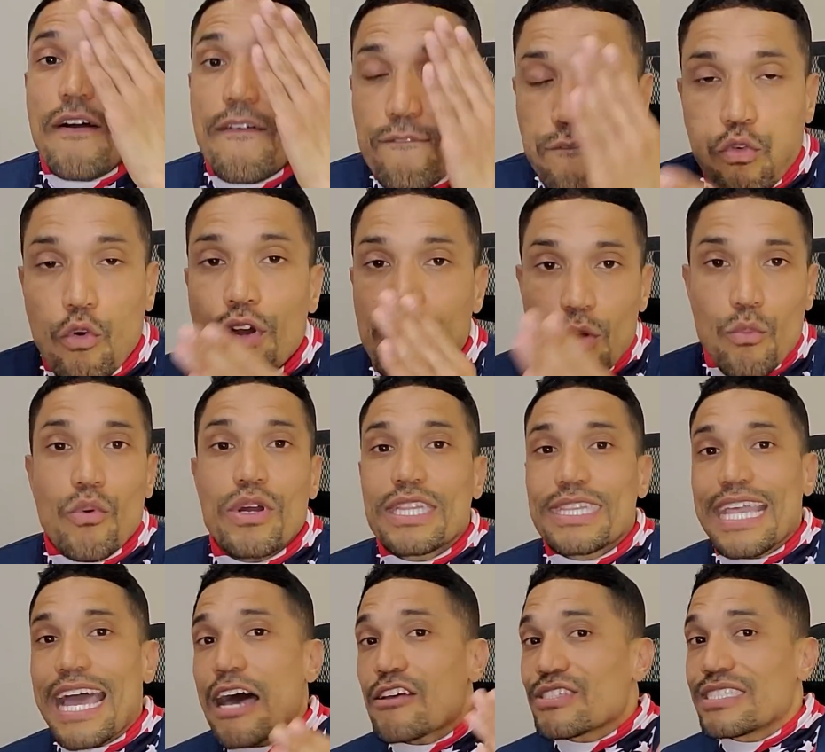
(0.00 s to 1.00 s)

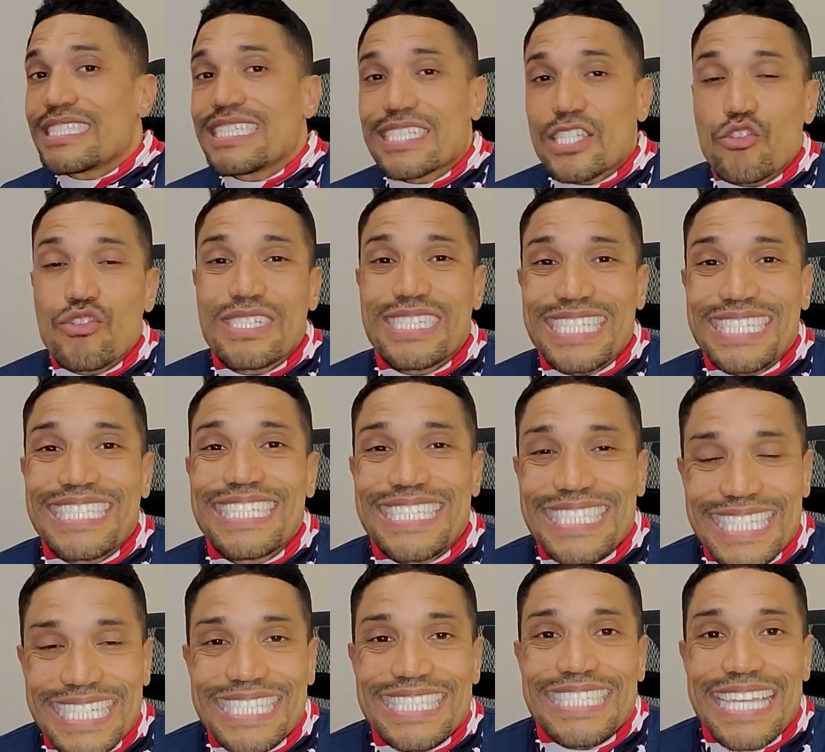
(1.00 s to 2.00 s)

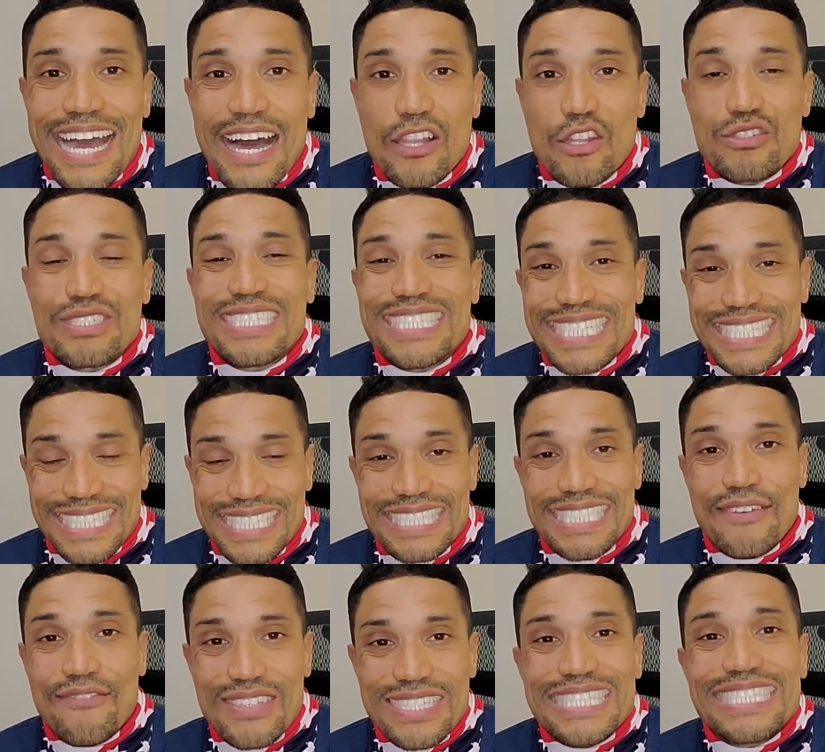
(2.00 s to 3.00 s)

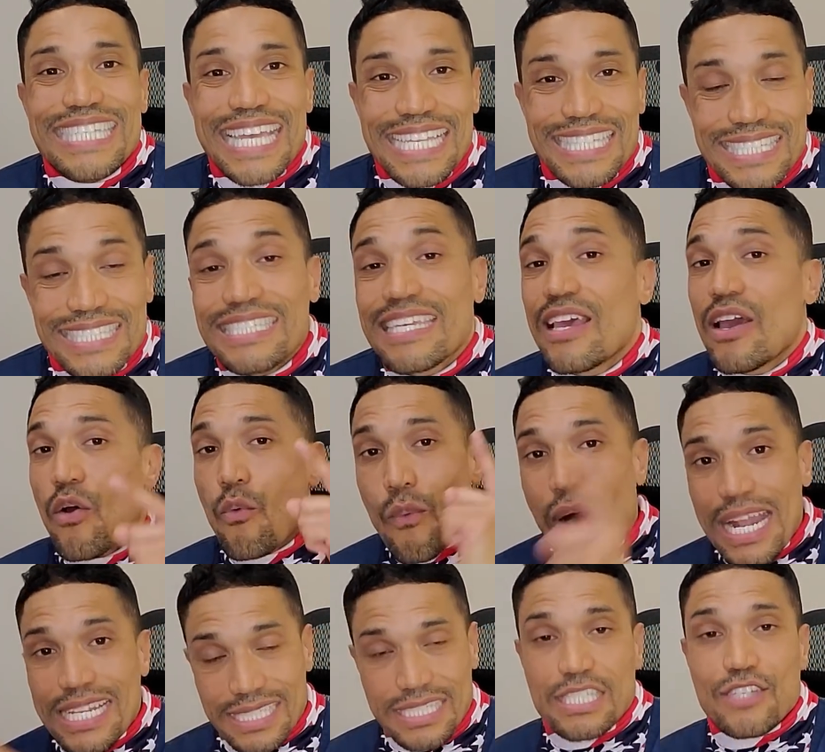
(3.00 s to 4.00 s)
$41,666.67.
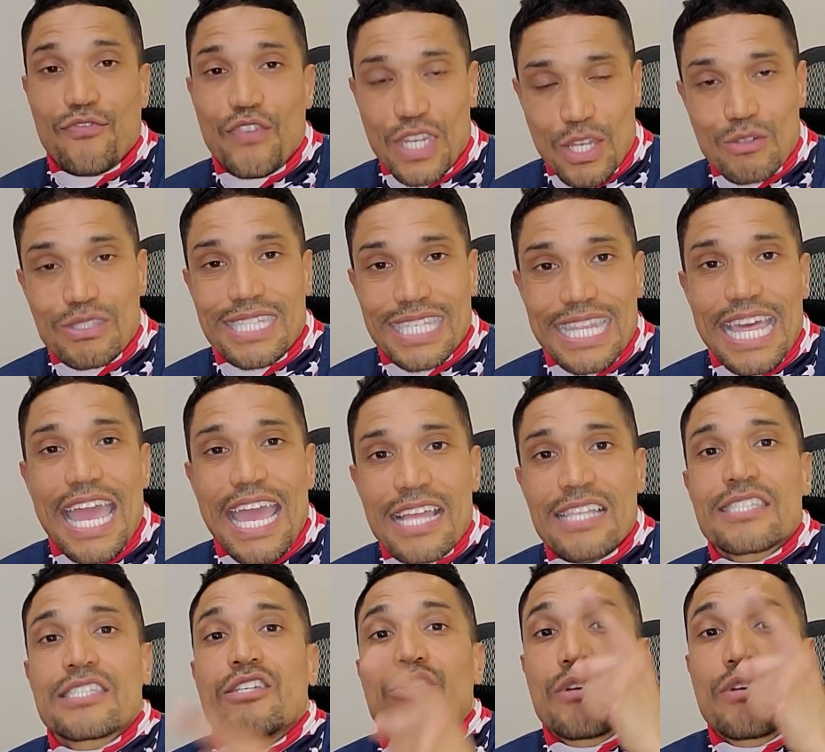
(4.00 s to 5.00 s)
Watch this video until the end so you